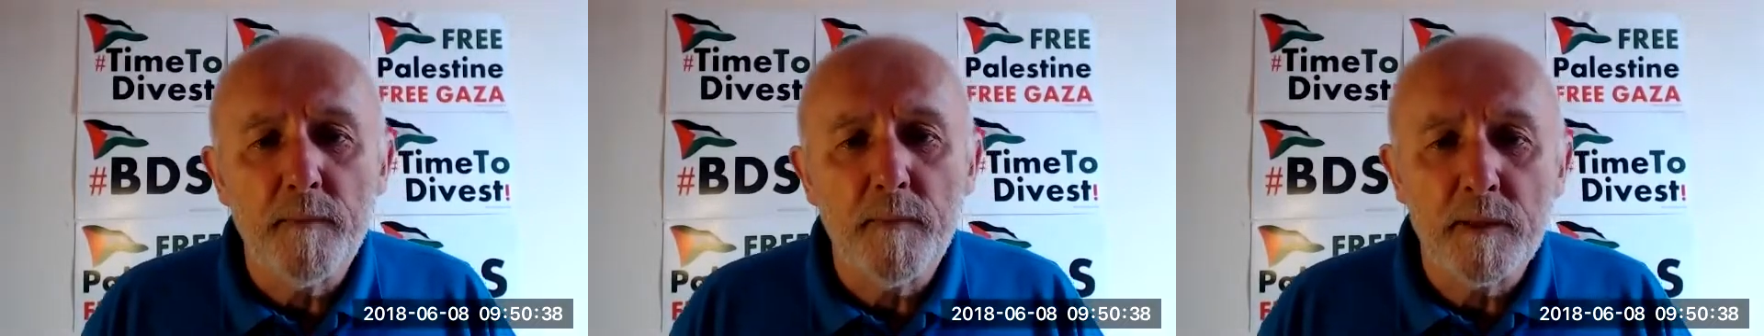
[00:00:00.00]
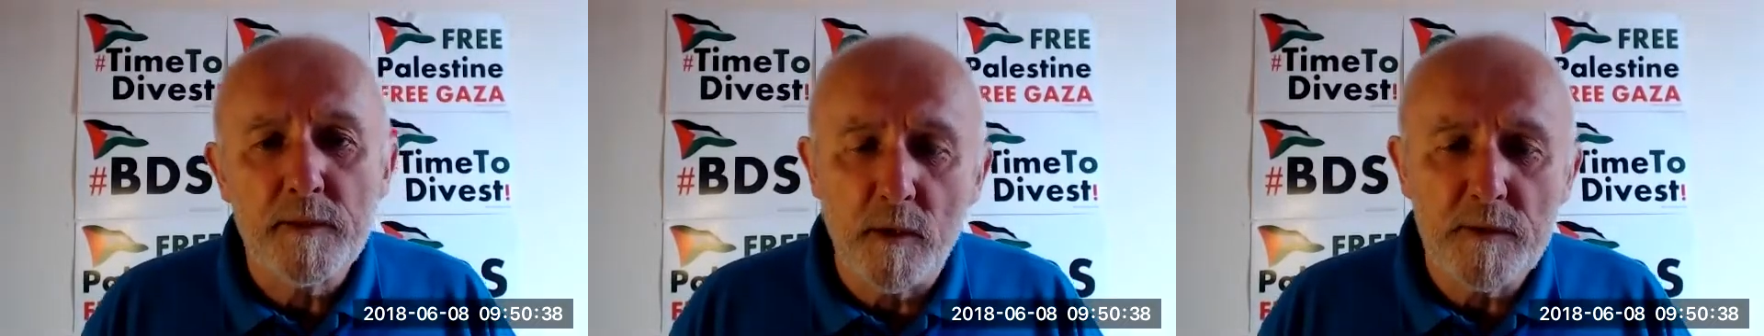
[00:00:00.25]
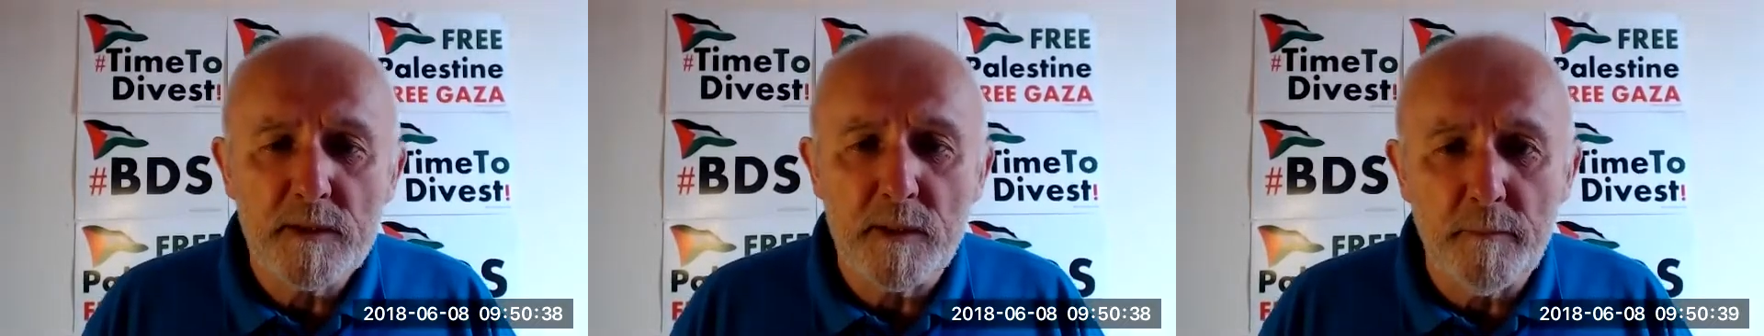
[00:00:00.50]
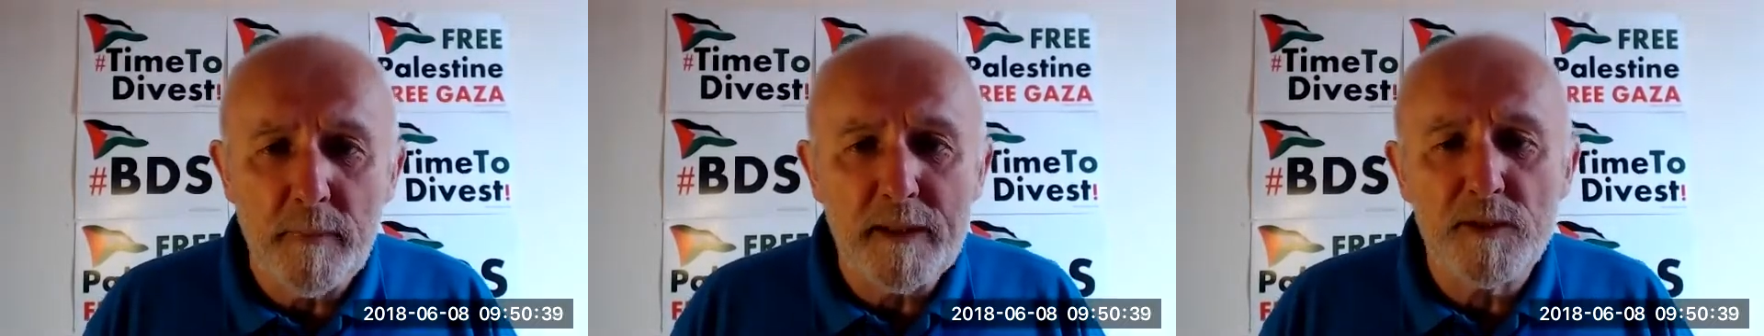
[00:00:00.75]
It's obviously
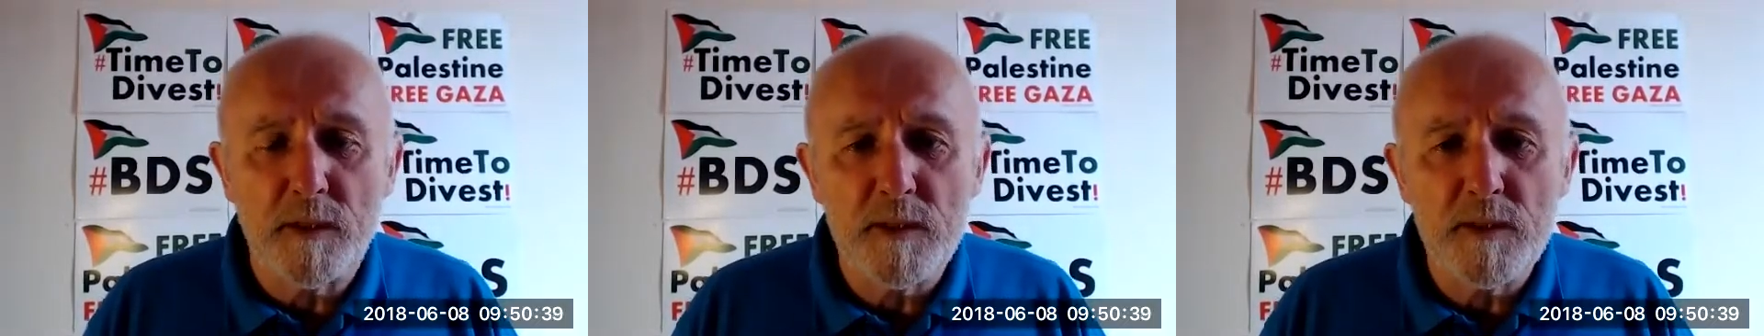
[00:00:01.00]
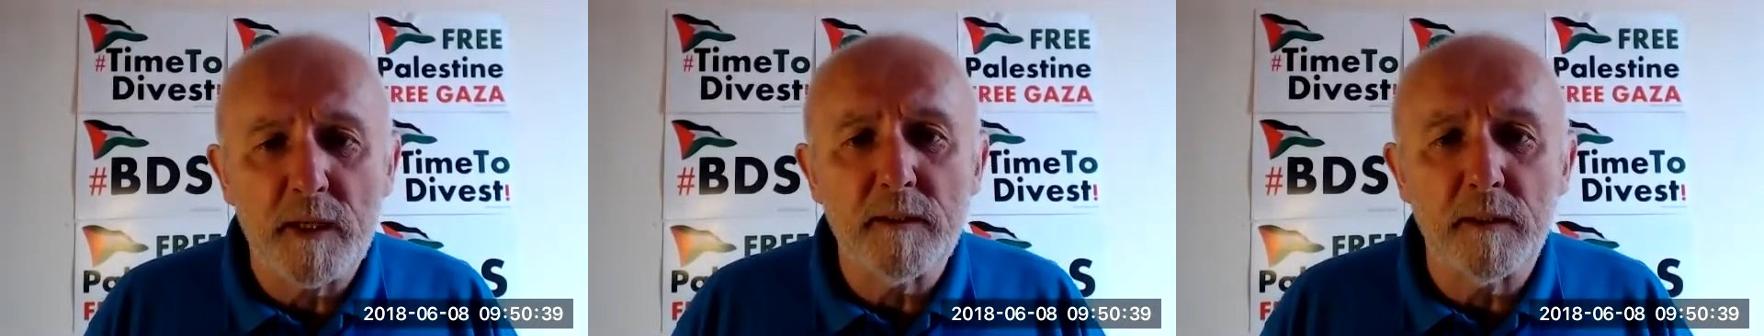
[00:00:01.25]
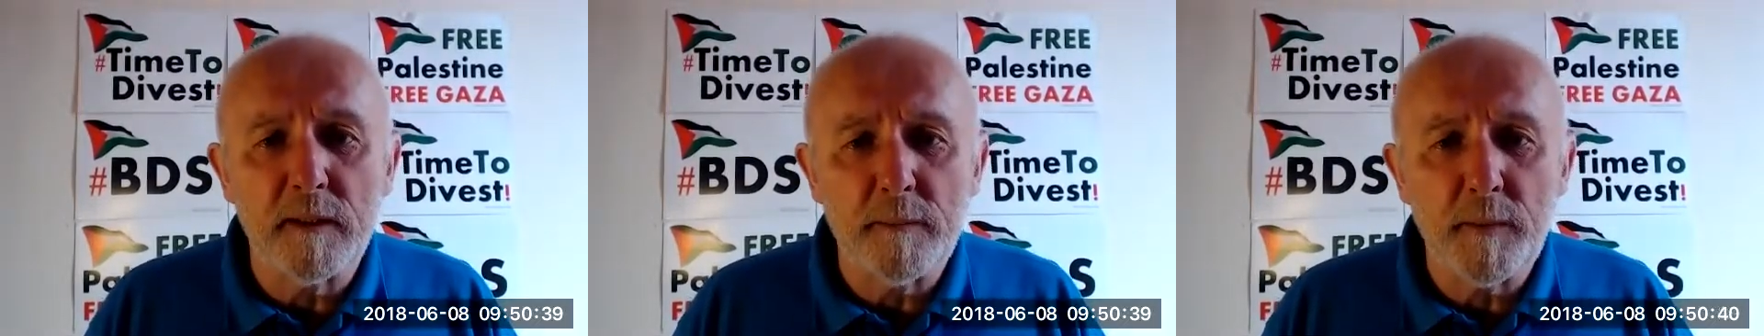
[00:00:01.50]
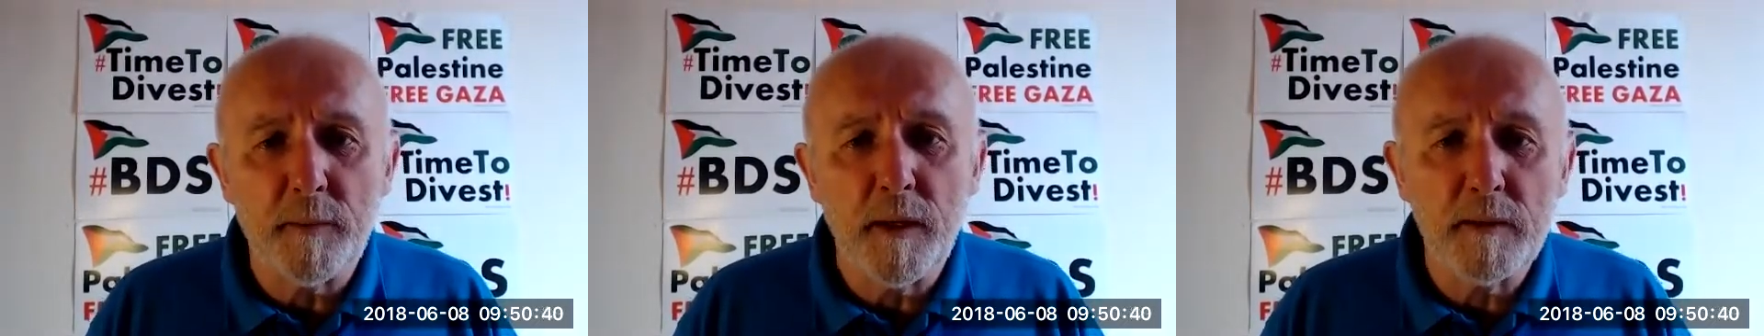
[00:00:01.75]
major inside the
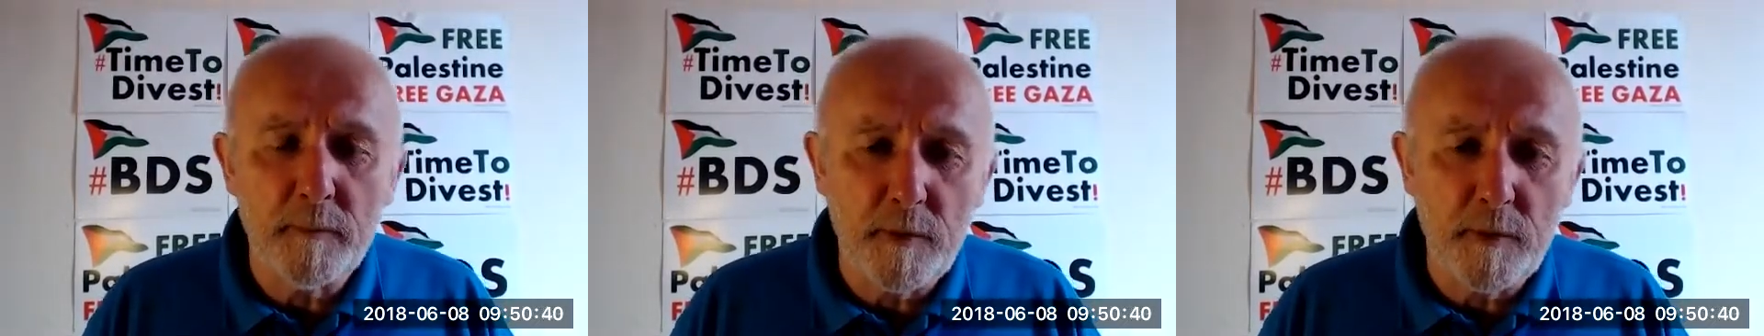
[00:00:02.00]
Labour Party,